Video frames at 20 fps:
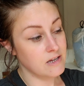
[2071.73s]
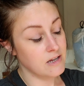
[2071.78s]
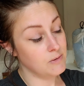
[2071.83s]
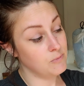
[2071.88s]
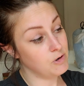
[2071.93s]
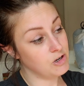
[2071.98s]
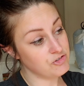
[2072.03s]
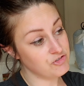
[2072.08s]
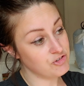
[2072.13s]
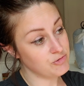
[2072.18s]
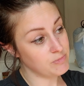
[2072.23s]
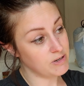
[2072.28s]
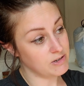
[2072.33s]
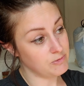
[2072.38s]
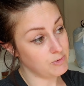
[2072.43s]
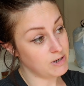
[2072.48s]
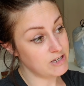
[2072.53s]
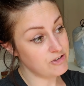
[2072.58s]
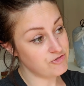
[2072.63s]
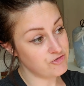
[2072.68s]
I'm washing my
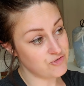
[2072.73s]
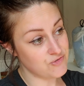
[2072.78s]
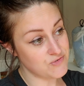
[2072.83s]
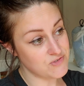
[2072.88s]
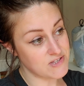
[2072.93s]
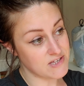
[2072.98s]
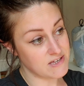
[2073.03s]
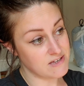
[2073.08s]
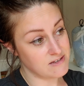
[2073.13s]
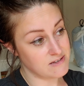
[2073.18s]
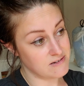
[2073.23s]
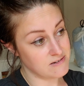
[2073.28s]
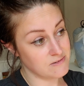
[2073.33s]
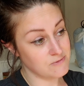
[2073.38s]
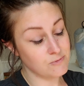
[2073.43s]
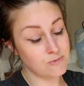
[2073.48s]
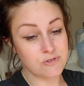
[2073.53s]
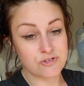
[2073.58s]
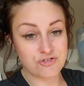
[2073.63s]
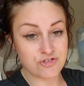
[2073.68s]
white shoes again,
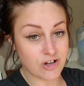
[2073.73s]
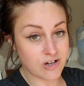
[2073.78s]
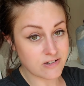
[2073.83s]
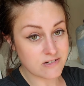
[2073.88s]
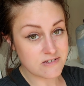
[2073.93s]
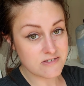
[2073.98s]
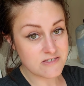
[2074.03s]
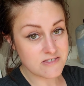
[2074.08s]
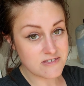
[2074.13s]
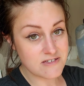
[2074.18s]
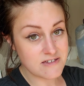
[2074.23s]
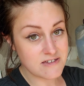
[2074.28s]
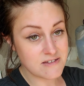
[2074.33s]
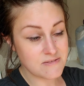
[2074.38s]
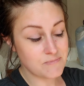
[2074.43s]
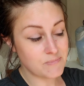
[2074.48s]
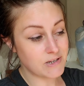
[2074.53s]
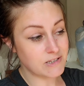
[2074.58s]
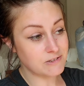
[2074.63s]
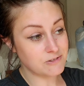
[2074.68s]
which honestly,
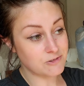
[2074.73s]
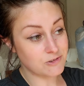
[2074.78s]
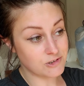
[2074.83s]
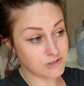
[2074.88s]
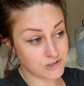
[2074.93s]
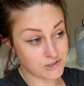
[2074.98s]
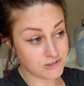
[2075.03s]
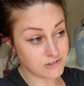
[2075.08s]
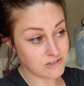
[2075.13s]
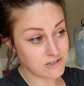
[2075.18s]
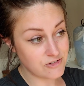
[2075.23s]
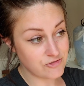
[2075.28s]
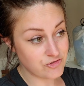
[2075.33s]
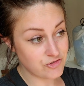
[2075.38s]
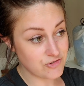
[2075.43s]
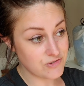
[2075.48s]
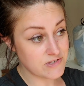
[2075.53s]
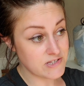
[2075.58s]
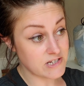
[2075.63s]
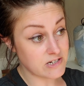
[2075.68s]
my little Hurley
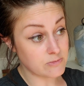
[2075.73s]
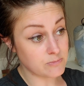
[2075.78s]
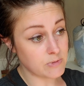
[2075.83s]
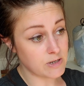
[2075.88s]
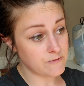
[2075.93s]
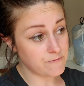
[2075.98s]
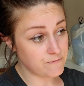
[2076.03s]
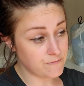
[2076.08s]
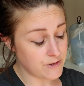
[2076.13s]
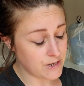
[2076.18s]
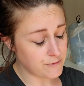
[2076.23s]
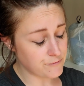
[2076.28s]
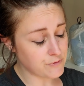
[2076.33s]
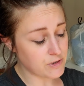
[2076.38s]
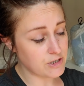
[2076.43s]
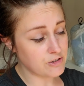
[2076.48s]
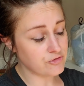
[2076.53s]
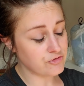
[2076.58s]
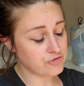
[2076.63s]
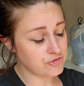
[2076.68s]
shoes that are my
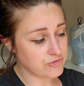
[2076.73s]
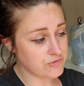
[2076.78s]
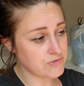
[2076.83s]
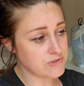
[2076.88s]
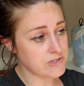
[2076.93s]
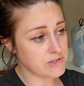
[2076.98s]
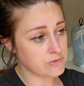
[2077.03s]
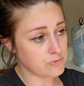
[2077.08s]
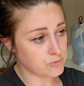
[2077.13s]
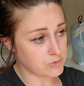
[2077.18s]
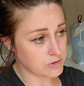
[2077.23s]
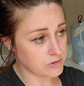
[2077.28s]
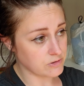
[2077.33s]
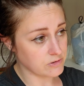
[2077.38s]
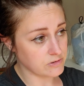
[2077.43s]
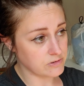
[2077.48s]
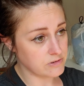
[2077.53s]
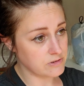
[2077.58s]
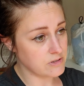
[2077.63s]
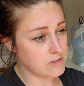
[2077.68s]
favorite shoes in the
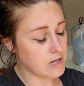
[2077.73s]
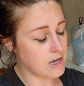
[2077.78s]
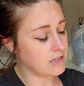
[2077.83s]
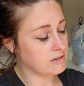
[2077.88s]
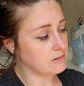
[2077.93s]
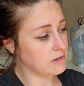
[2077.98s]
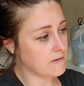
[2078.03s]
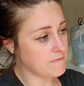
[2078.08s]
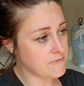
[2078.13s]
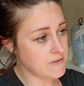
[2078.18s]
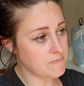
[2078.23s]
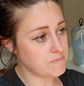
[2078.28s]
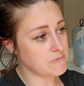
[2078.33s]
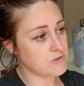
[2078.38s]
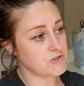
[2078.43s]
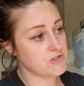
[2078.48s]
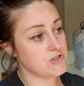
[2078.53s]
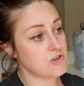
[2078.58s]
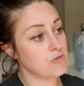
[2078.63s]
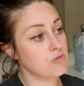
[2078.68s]
world. I love them.
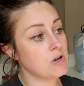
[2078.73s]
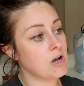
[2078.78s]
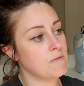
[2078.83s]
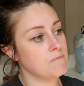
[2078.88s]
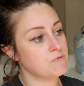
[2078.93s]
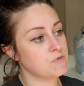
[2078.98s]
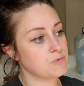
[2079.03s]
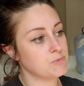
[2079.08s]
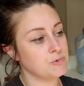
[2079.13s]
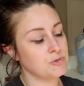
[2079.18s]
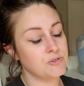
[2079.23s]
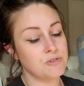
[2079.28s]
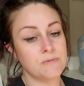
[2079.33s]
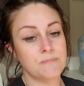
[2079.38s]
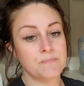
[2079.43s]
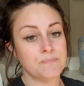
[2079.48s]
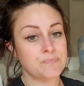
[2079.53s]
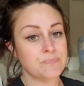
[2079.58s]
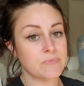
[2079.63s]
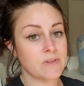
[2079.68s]
They're so
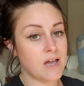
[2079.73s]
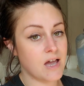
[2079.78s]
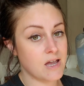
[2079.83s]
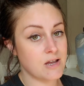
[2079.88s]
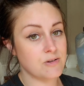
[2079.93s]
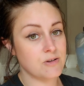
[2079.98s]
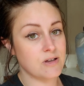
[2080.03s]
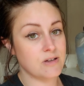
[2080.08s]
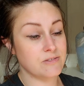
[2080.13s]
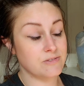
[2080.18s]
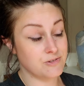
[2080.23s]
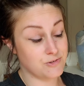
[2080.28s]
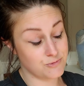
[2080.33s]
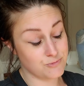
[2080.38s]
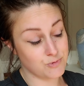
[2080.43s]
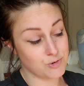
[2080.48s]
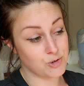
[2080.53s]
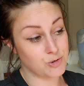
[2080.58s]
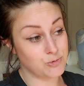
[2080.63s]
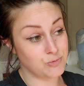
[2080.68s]
comfortable. I they're
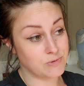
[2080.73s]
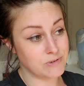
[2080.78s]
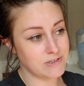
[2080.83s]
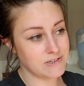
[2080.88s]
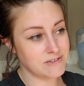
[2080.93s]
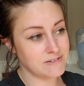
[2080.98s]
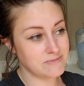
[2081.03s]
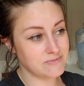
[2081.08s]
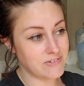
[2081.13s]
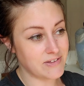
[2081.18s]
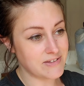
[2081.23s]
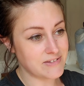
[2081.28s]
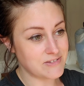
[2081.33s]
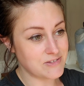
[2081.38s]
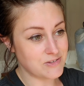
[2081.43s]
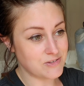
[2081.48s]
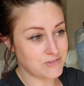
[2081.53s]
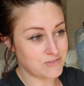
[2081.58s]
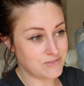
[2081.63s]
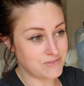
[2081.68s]
ruined. Like
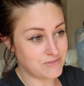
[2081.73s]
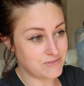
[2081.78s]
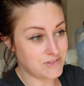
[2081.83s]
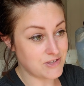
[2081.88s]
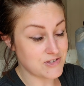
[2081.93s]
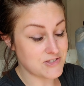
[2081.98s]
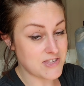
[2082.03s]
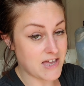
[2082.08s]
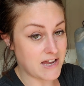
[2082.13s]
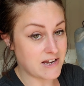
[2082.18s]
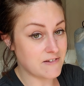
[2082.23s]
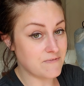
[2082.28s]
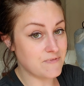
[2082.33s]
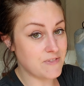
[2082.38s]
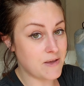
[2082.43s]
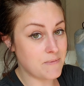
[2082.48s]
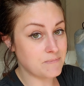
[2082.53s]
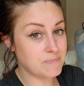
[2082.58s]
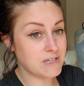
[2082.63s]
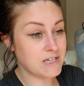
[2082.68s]
the side of
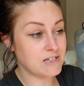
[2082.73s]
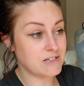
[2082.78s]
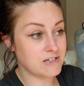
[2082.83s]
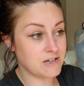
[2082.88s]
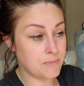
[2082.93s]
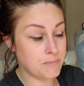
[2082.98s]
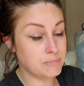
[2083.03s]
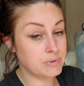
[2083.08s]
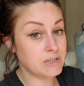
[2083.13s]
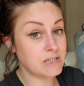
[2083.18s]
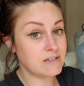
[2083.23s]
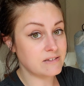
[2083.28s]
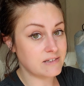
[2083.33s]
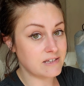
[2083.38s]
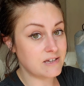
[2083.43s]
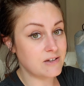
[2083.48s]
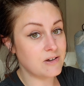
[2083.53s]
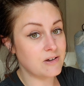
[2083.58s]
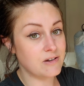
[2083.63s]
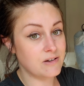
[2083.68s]
them can
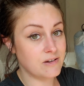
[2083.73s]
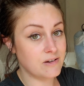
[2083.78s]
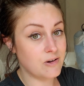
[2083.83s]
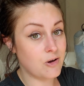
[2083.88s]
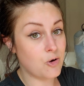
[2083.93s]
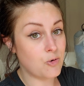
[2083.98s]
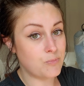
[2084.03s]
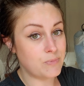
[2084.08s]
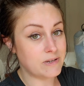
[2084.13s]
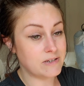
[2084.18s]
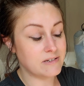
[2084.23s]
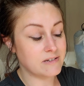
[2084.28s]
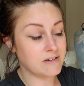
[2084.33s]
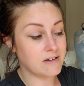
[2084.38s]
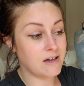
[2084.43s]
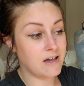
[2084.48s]
completely open.